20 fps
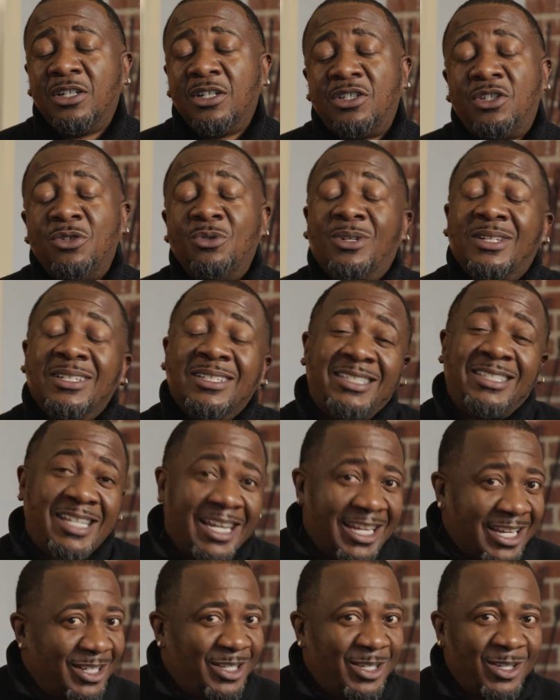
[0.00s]
to
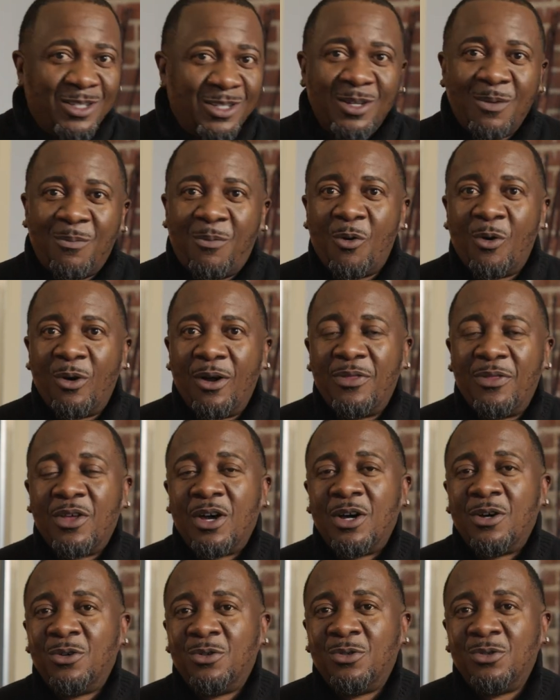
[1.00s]
continue to support
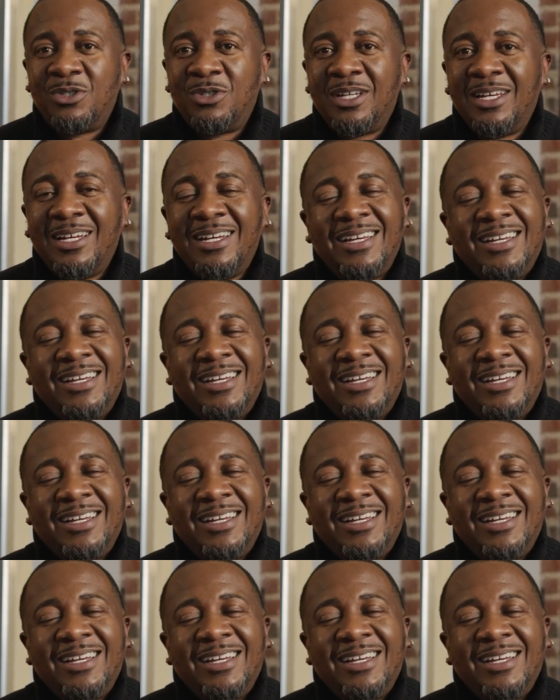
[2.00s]
those,